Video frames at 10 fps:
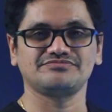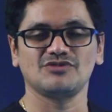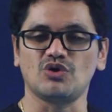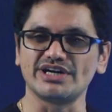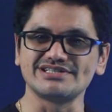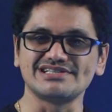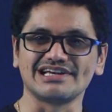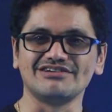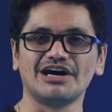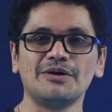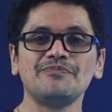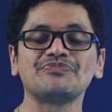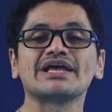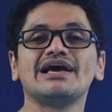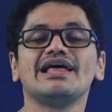What is this liver?
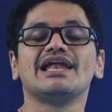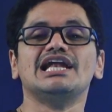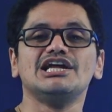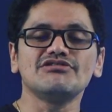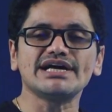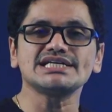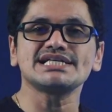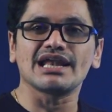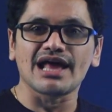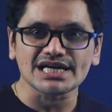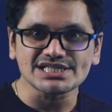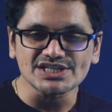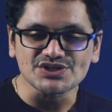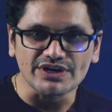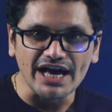Liver is the
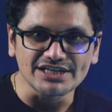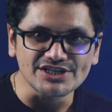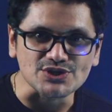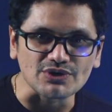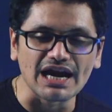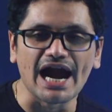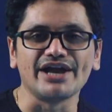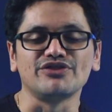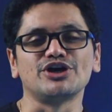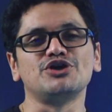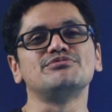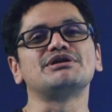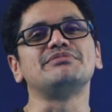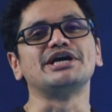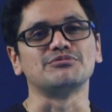largest digestive gland in the
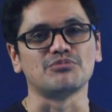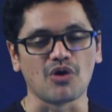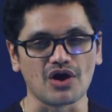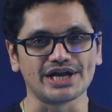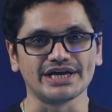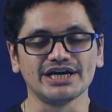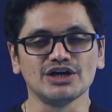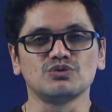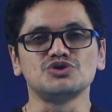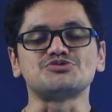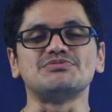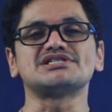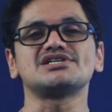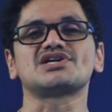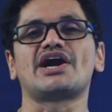human being body, which
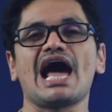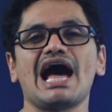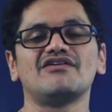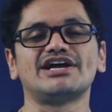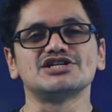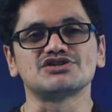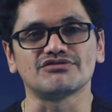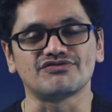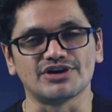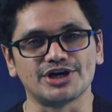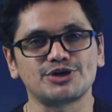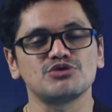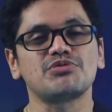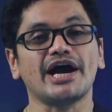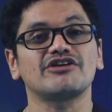measures on an average of
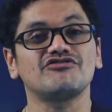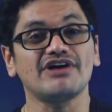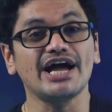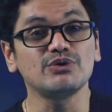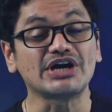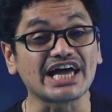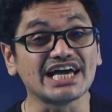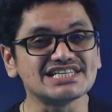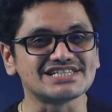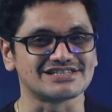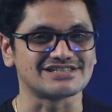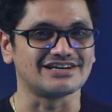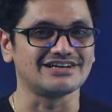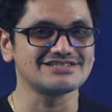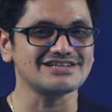2.5 kgs,
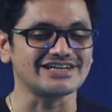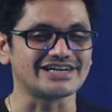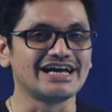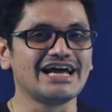isn't it?